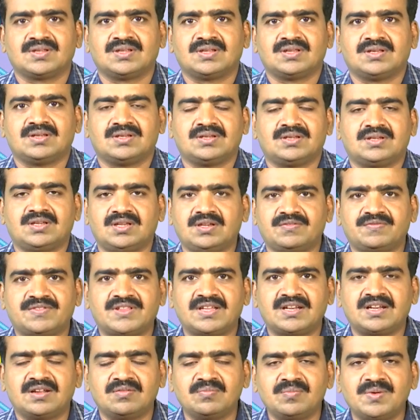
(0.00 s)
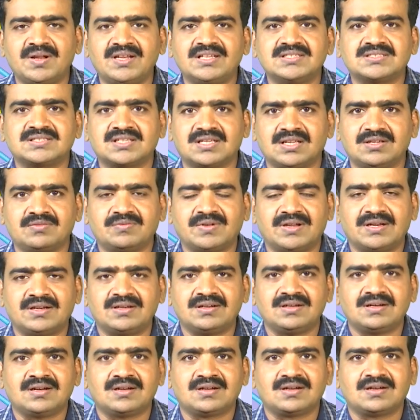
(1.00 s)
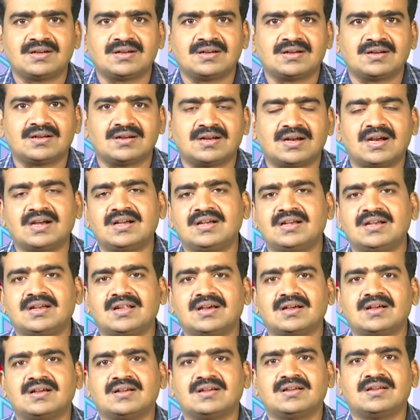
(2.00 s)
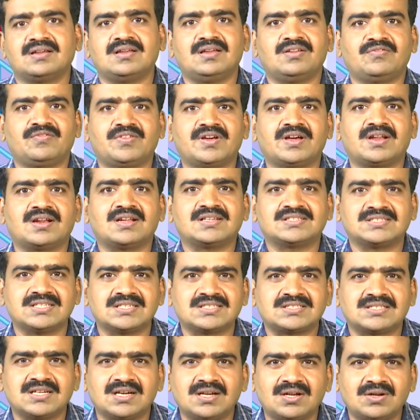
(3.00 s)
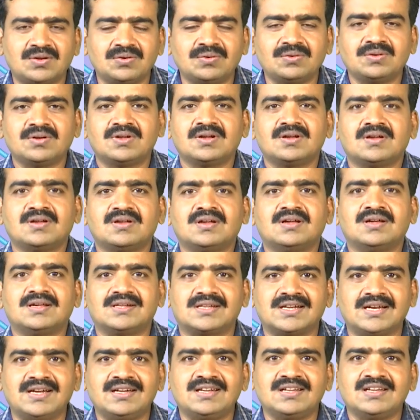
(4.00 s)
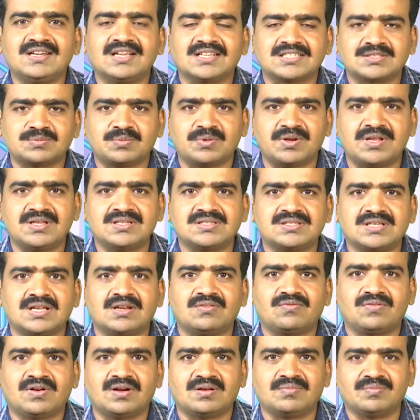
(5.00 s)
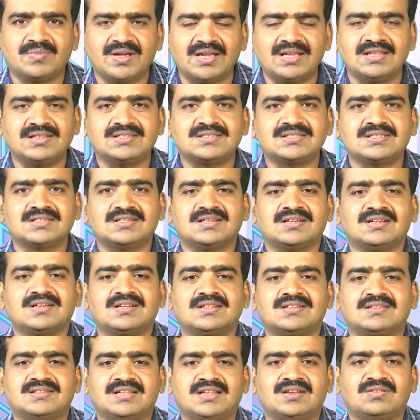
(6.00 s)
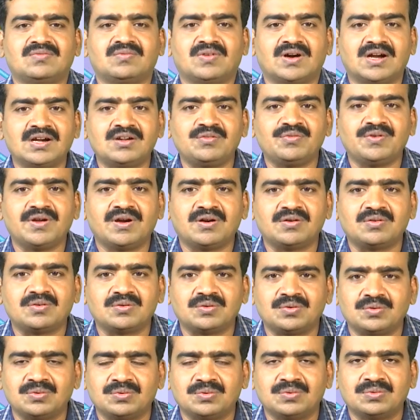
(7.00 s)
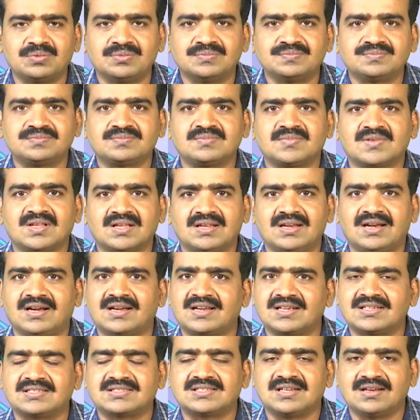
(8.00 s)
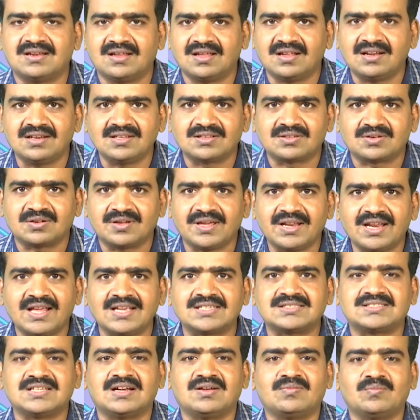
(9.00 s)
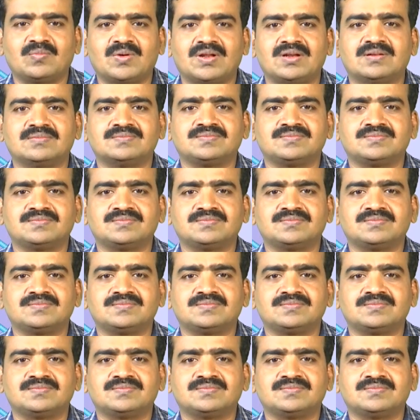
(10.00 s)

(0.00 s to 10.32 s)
If the number is given and if you are assisted to write in exponential form means, then what we have to do? Let us learn through an example.